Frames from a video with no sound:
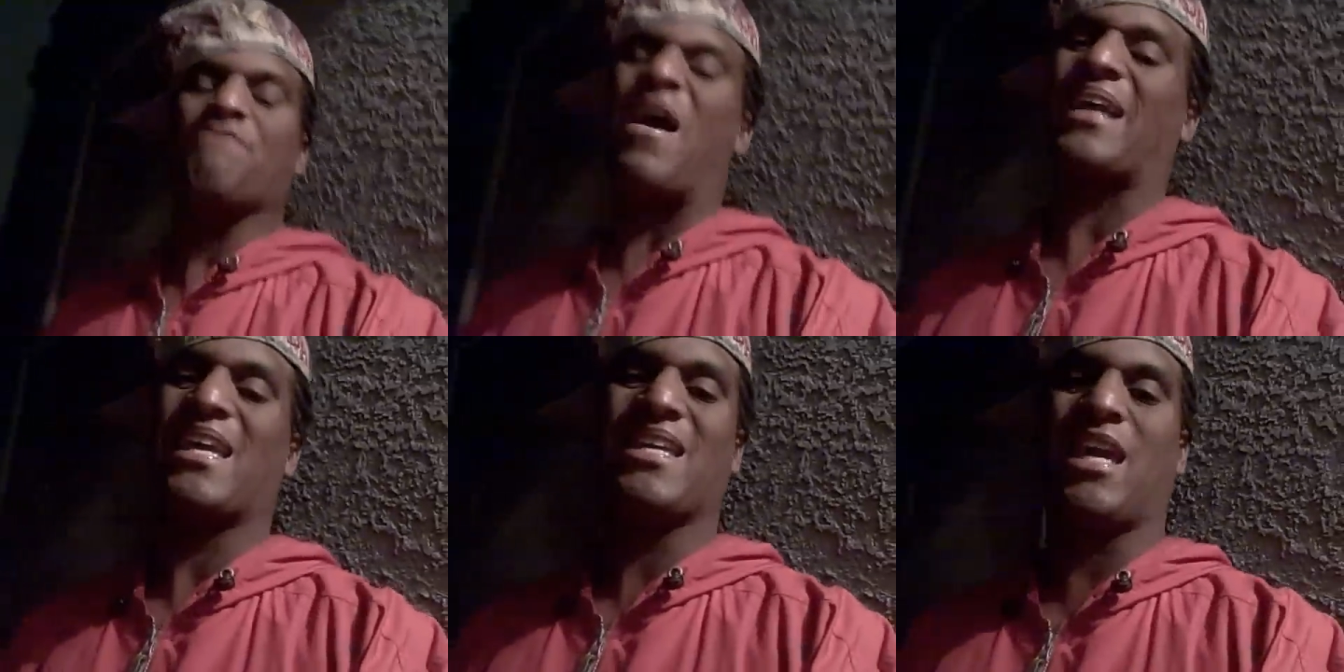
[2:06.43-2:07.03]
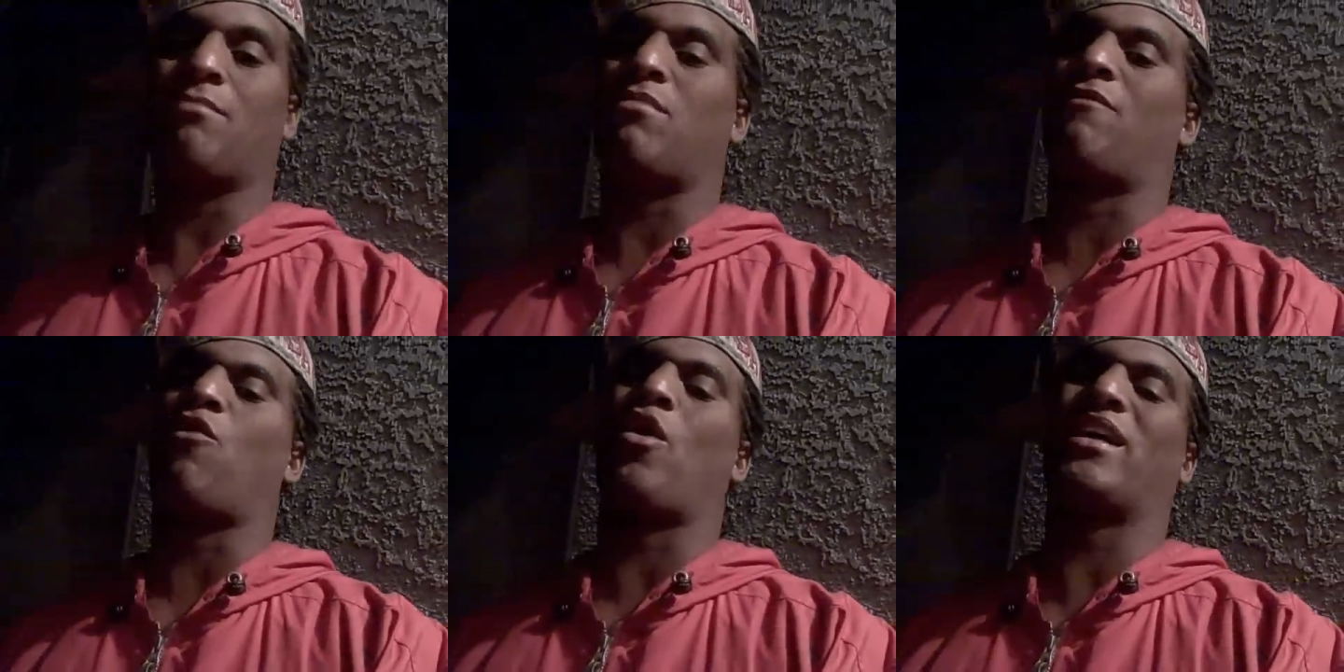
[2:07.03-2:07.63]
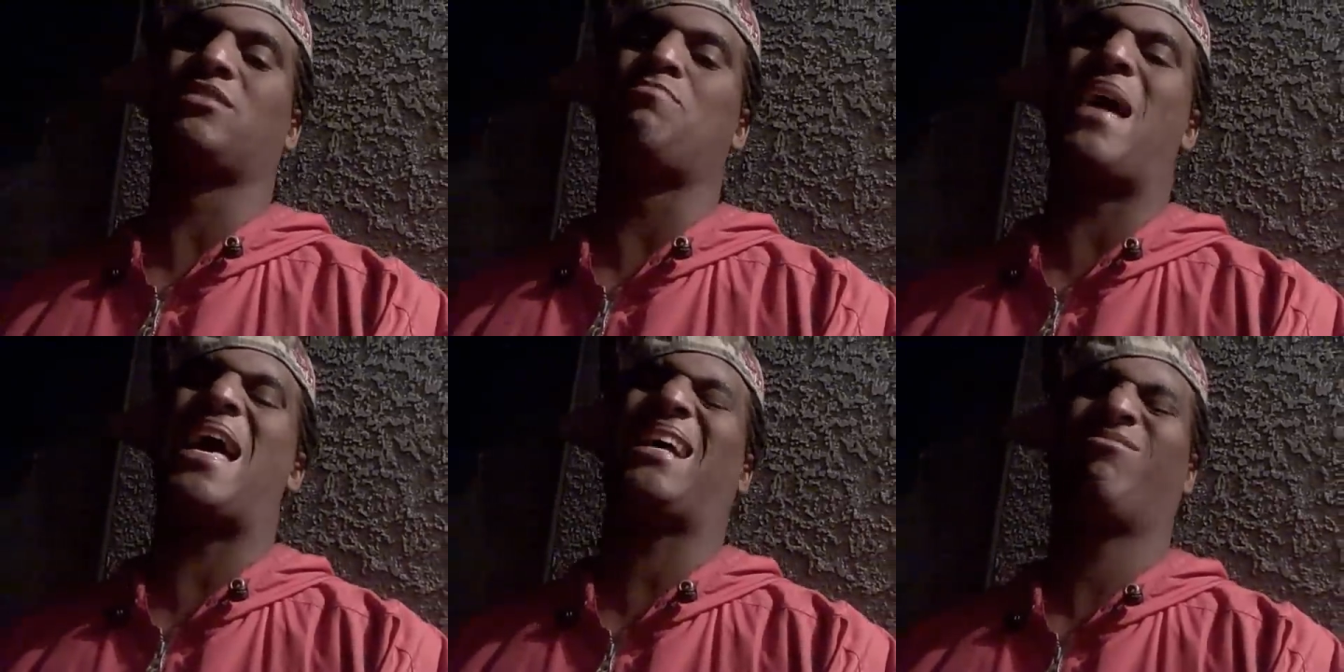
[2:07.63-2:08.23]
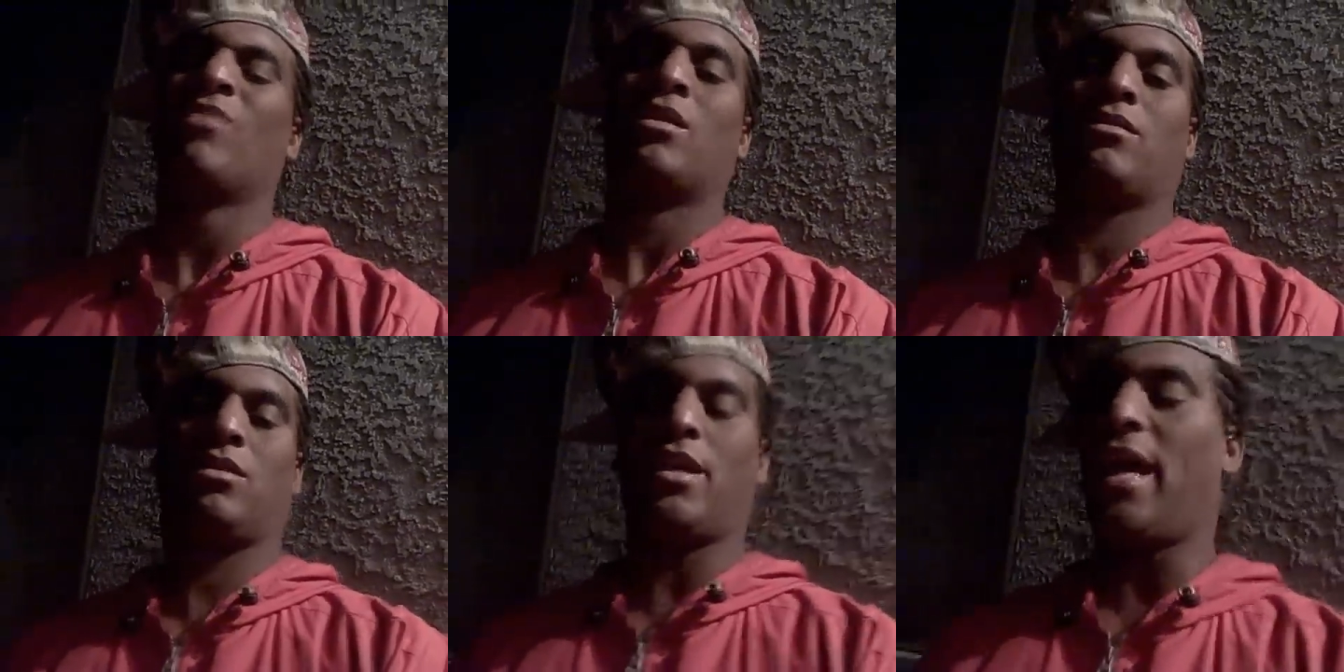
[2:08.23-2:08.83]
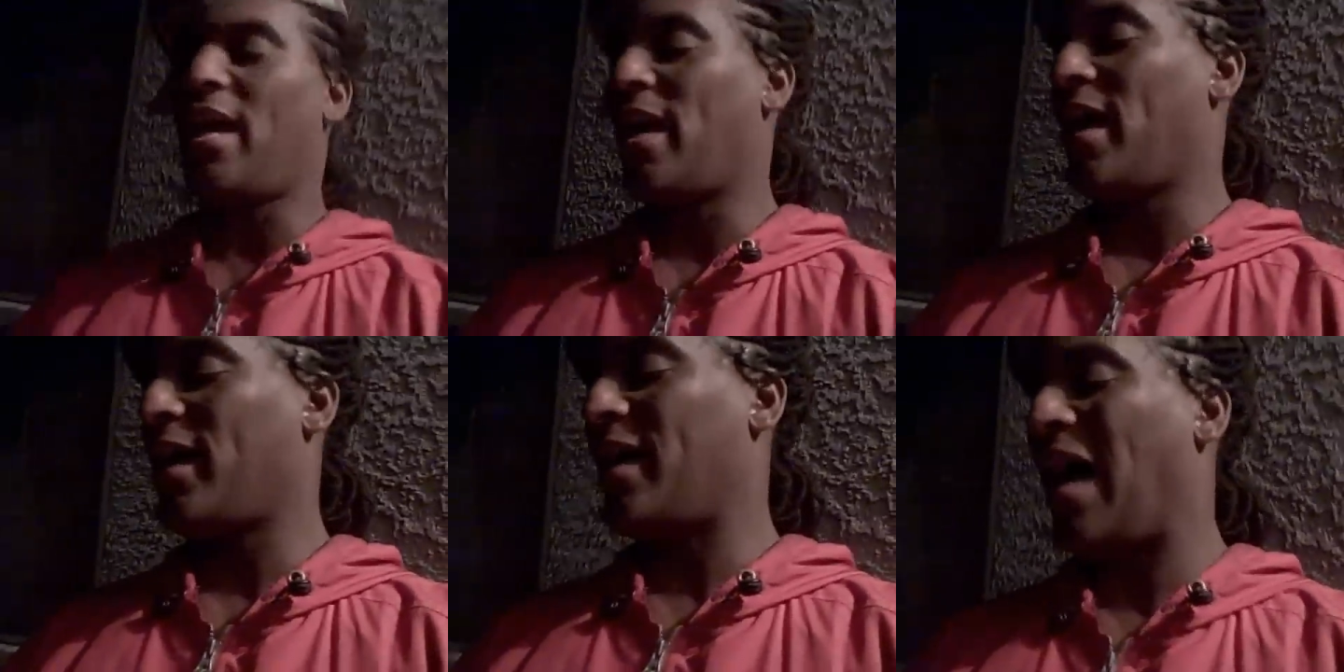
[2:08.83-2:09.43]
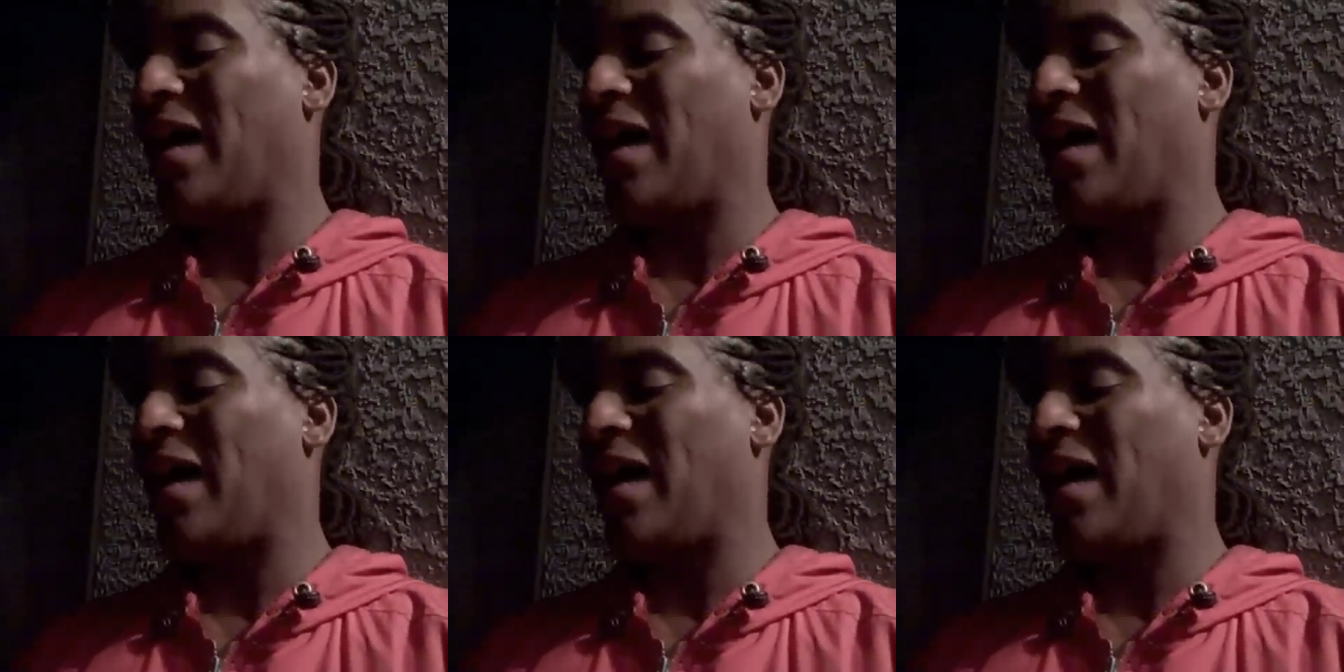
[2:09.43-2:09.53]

if I can get my voice back, yeah.